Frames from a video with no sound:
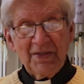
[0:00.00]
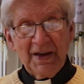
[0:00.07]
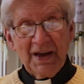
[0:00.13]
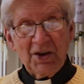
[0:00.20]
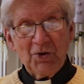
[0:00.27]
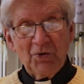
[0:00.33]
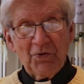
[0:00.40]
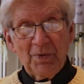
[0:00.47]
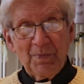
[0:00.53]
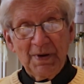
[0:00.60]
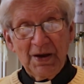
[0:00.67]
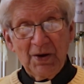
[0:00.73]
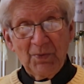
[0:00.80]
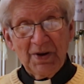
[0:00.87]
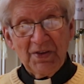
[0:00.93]
Thank you for
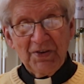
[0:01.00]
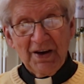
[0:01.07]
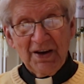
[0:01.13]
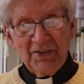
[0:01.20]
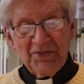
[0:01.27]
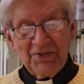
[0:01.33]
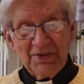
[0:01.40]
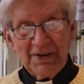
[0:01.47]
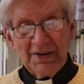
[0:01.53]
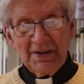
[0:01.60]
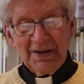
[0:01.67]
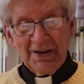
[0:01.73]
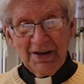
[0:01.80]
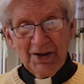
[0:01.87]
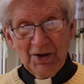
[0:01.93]
being with us.
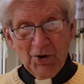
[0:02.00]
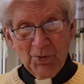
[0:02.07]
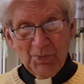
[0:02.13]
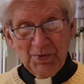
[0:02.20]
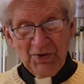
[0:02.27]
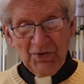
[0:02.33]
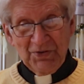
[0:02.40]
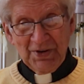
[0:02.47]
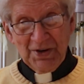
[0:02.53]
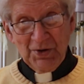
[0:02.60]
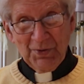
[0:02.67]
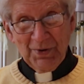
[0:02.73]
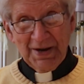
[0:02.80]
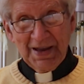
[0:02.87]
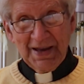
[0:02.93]
Hope to see
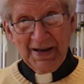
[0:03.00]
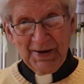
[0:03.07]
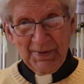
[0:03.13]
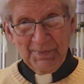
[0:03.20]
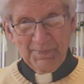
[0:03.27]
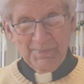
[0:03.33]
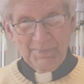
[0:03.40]
you again.